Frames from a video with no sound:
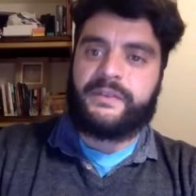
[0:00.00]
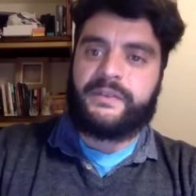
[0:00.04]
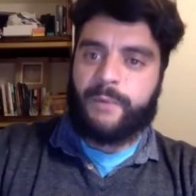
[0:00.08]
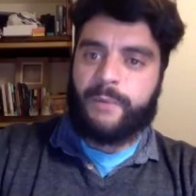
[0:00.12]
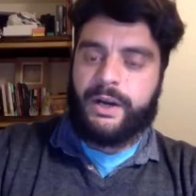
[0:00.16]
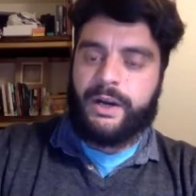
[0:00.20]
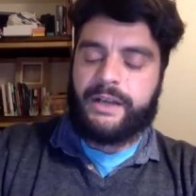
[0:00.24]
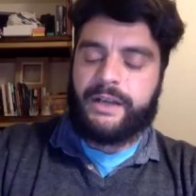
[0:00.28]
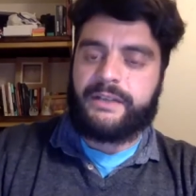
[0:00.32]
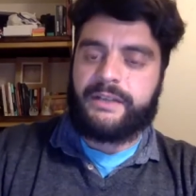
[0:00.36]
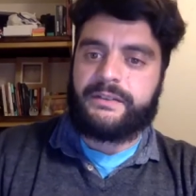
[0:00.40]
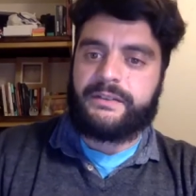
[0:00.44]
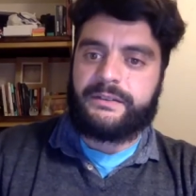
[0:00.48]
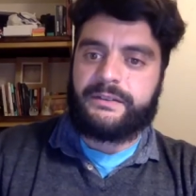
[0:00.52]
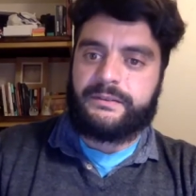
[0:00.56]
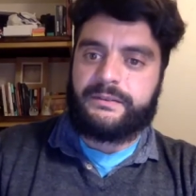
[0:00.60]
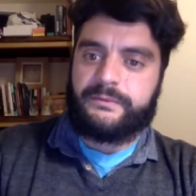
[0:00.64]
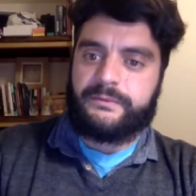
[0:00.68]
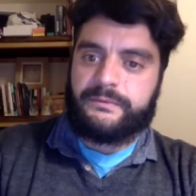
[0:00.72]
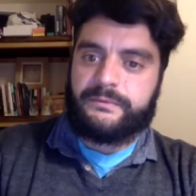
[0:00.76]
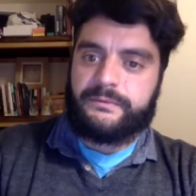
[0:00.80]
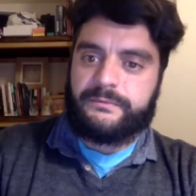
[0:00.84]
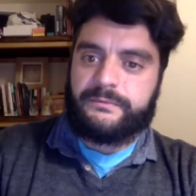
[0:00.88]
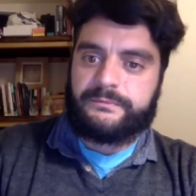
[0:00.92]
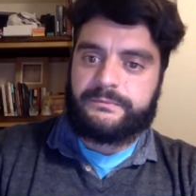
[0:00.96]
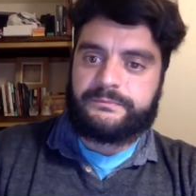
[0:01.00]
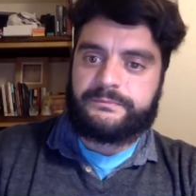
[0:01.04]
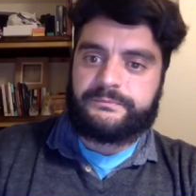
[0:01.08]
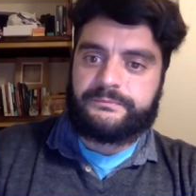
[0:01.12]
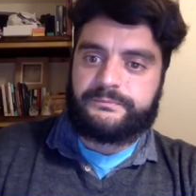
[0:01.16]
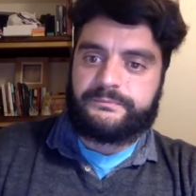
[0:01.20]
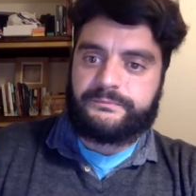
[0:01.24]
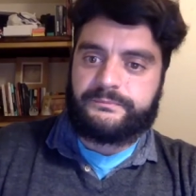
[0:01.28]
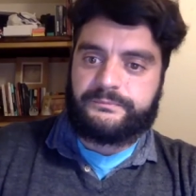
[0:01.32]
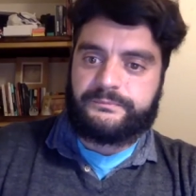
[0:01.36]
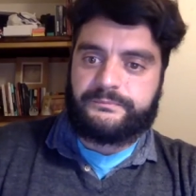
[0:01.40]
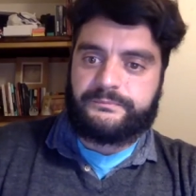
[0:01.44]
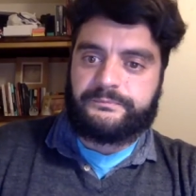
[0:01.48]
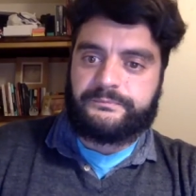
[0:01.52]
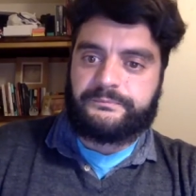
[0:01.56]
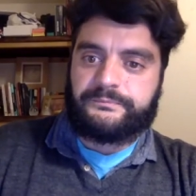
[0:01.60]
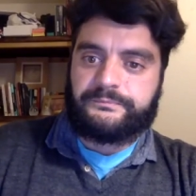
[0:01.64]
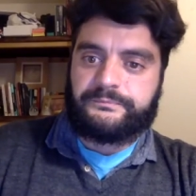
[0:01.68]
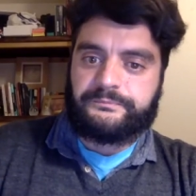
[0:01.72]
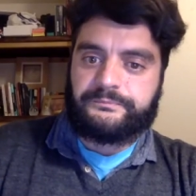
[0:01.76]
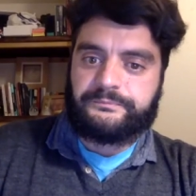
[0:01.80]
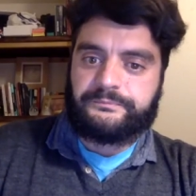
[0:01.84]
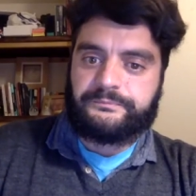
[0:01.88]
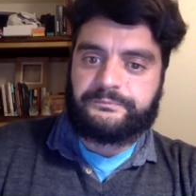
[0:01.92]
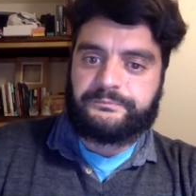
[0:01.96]
are some right, there are some that
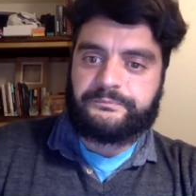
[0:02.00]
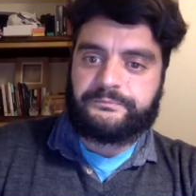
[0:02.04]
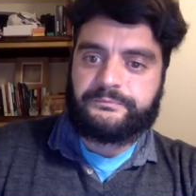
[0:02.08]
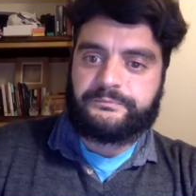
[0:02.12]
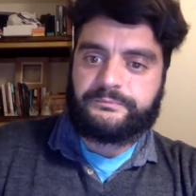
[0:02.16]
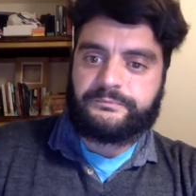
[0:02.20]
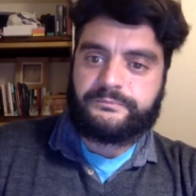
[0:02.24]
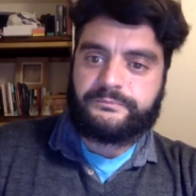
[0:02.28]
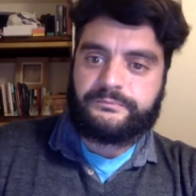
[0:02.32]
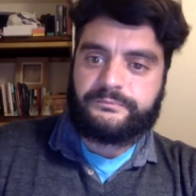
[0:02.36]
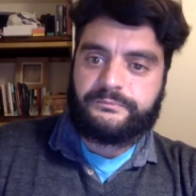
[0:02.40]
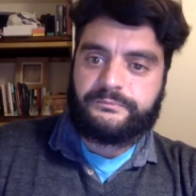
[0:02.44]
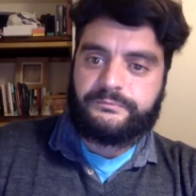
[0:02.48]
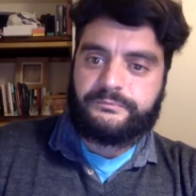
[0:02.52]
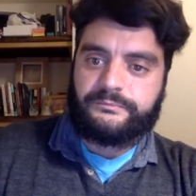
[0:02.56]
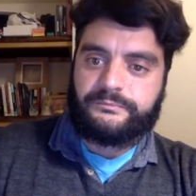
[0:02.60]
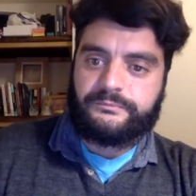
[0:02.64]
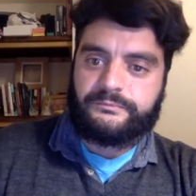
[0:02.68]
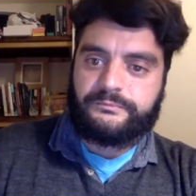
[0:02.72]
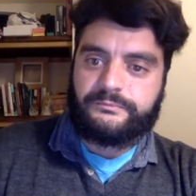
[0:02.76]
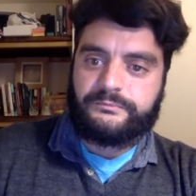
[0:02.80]
are uh,